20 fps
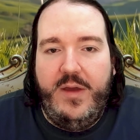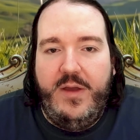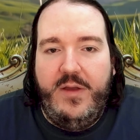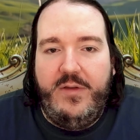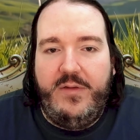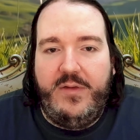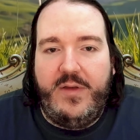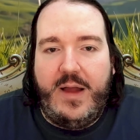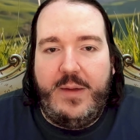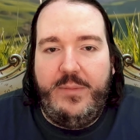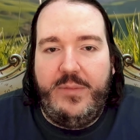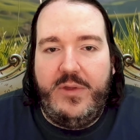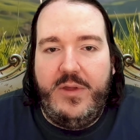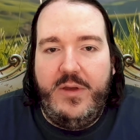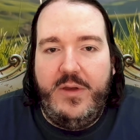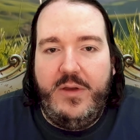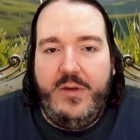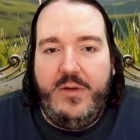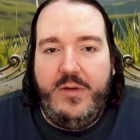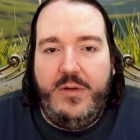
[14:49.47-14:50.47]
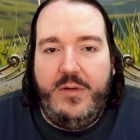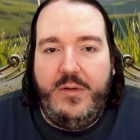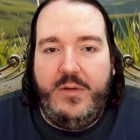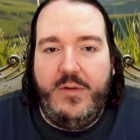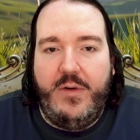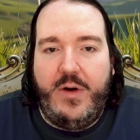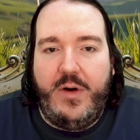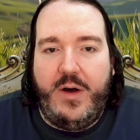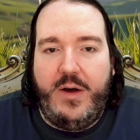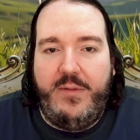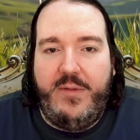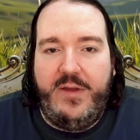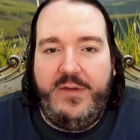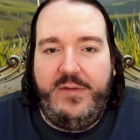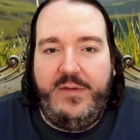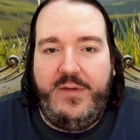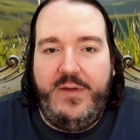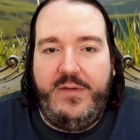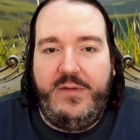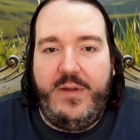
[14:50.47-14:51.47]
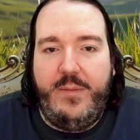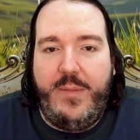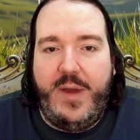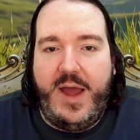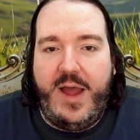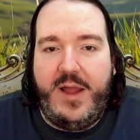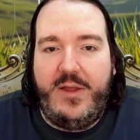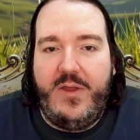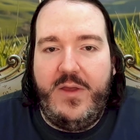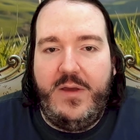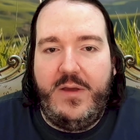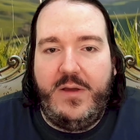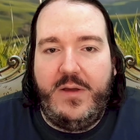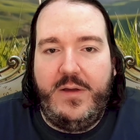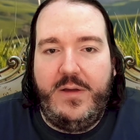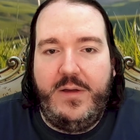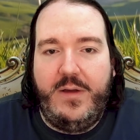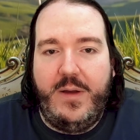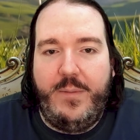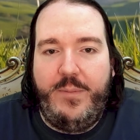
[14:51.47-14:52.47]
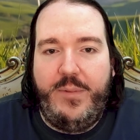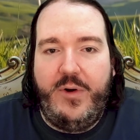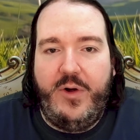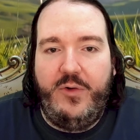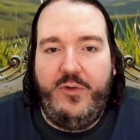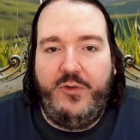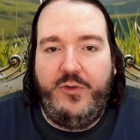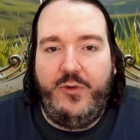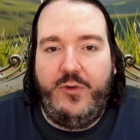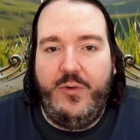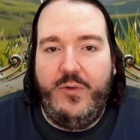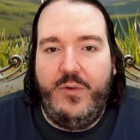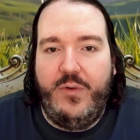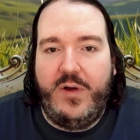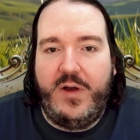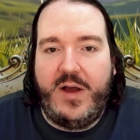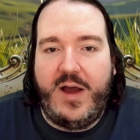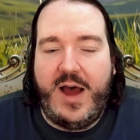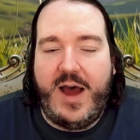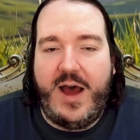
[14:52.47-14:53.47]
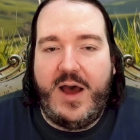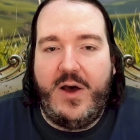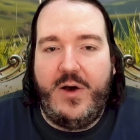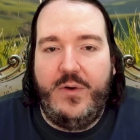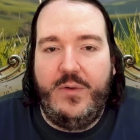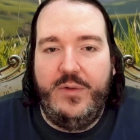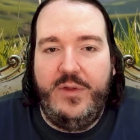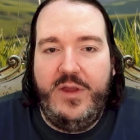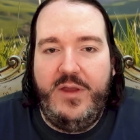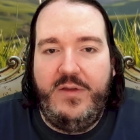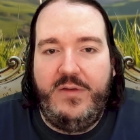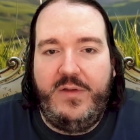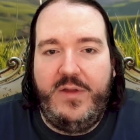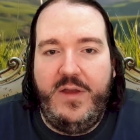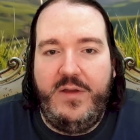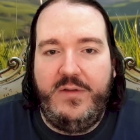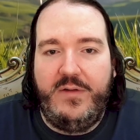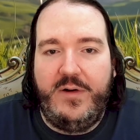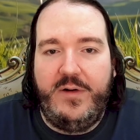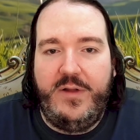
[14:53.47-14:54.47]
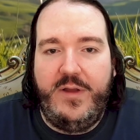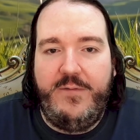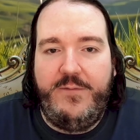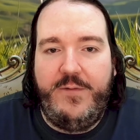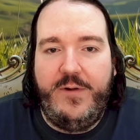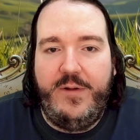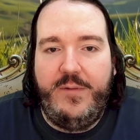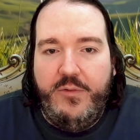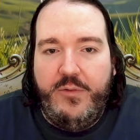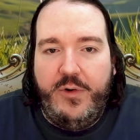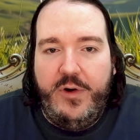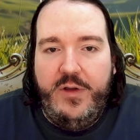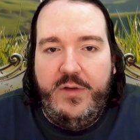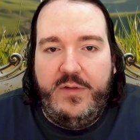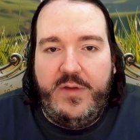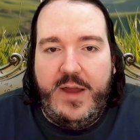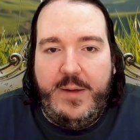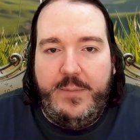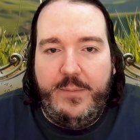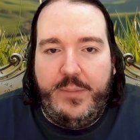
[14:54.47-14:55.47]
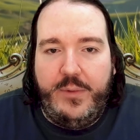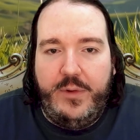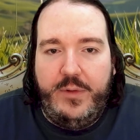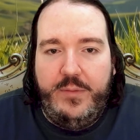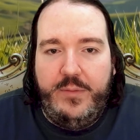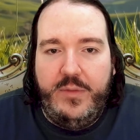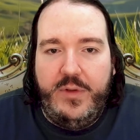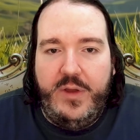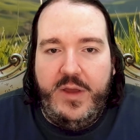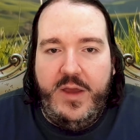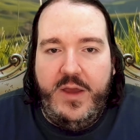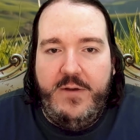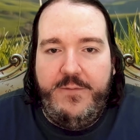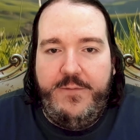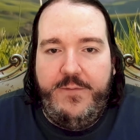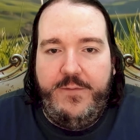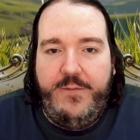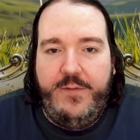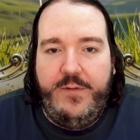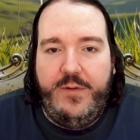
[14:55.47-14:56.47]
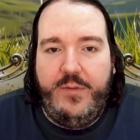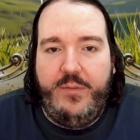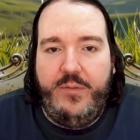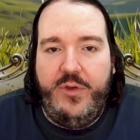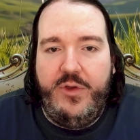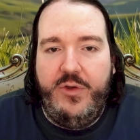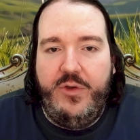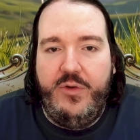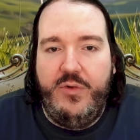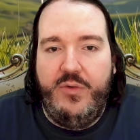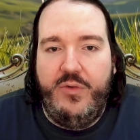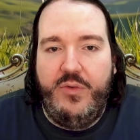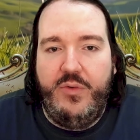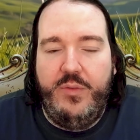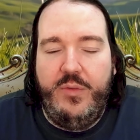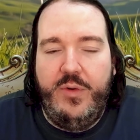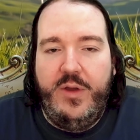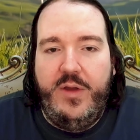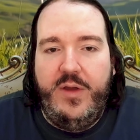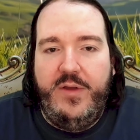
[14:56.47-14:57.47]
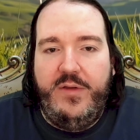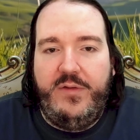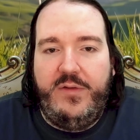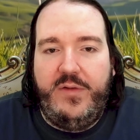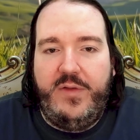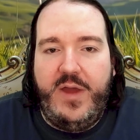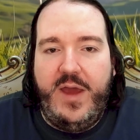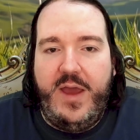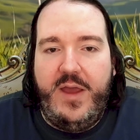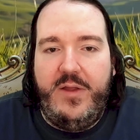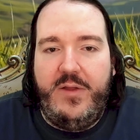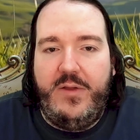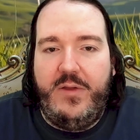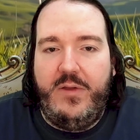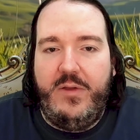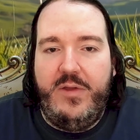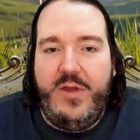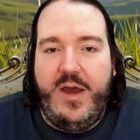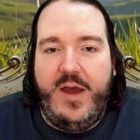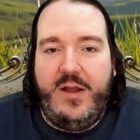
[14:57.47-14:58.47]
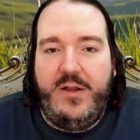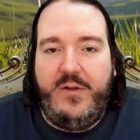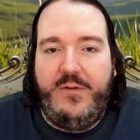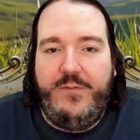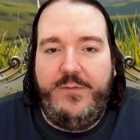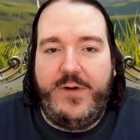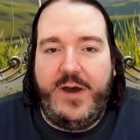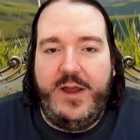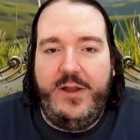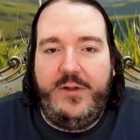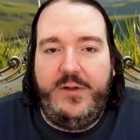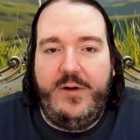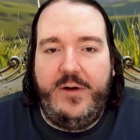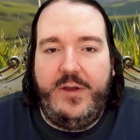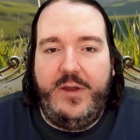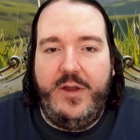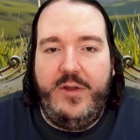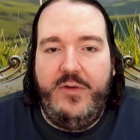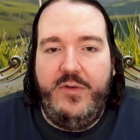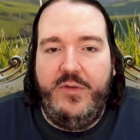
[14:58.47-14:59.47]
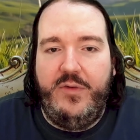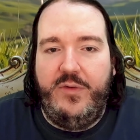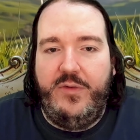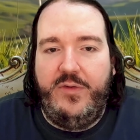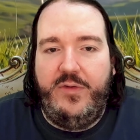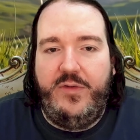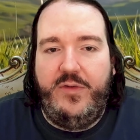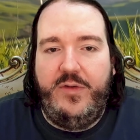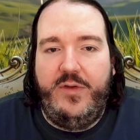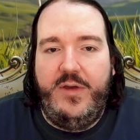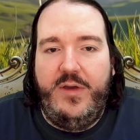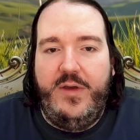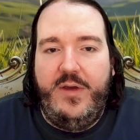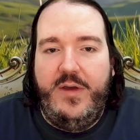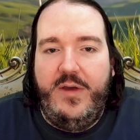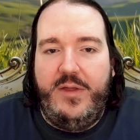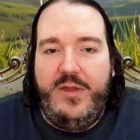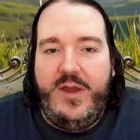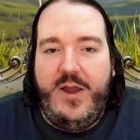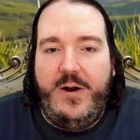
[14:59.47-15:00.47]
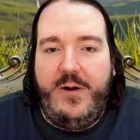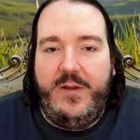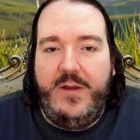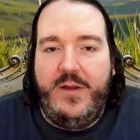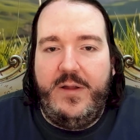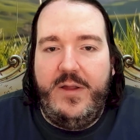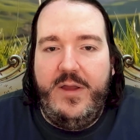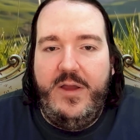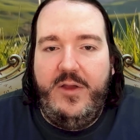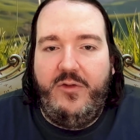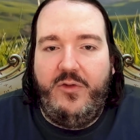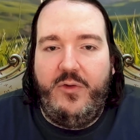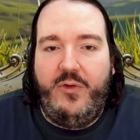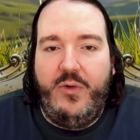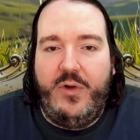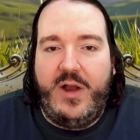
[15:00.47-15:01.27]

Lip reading: something of a systematic approach to how these things are different. For example, if you state that fighter can use their techniques to